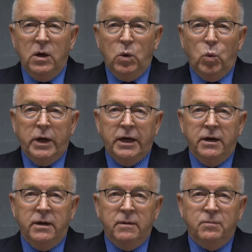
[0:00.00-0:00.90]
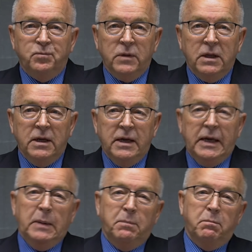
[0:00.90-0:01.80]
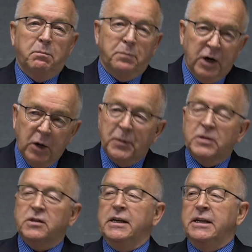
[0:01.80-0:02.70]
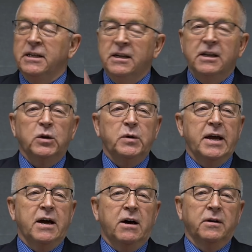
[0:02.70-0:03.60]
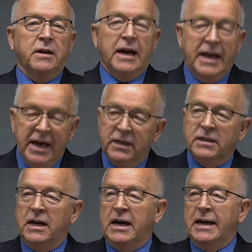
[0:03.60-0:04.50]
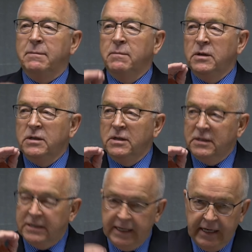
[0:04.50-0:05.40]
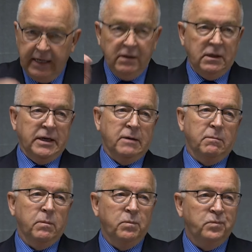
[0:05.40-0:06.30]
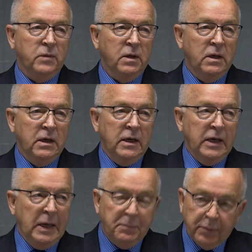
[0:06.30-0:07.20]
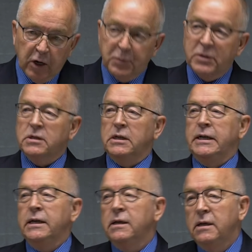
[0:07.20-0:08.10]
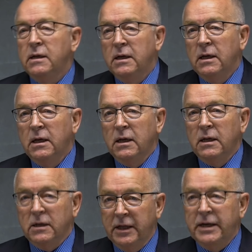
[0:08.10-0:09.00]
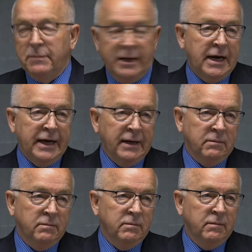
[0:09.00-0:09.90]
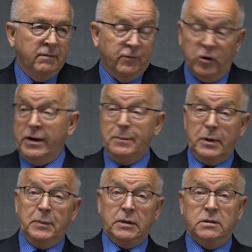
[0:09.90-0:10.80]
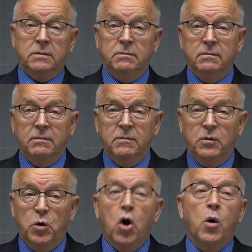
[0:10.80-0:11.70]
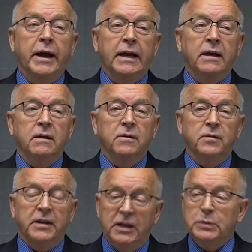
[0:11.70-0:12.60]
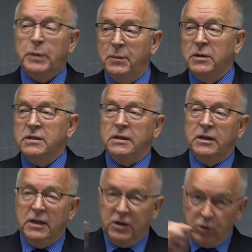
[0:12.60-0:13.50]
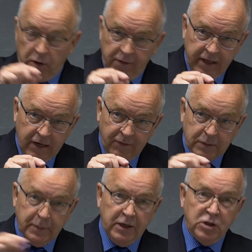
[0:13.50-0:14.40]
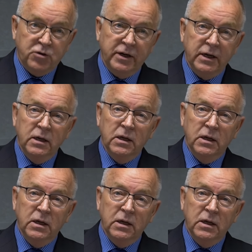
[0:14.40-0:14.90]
when he purposely didn't go down ahead of time to heal him. He purposely let him die for a great purpose, knowing that his purpose toward the end of his ministry